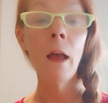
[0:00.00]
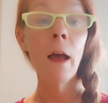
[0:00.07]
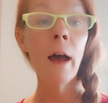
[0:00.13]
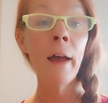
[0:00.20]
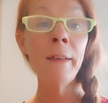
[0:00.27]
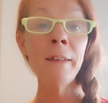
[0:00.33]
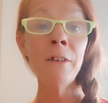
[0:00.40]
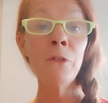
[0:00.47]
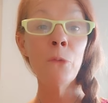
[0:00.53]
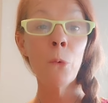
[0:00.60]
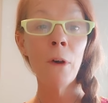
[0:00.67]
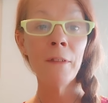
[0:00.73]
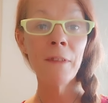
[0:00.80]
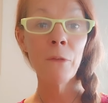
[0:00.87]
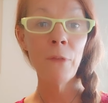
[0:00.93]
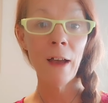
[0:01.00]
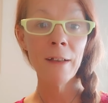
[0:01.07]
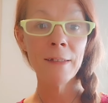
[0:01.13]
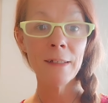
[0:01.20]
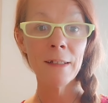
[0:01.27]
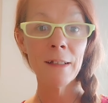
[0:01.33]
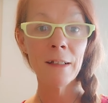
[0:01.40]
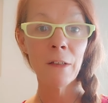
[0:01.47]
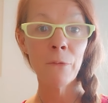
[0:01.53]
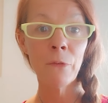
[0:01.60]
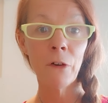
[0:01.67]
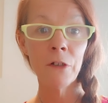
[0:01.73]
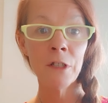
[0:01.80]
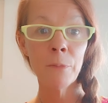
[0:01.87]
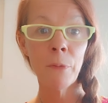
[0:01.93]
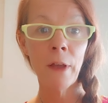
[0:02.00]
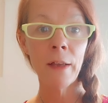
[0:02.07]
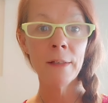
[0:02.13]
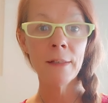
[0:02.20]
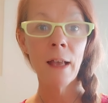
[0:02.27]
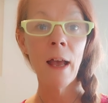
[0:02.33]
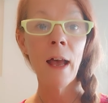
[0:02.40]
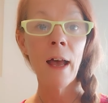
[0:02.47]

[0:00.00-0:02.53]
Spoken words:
I didn't want the vaccine in the first place.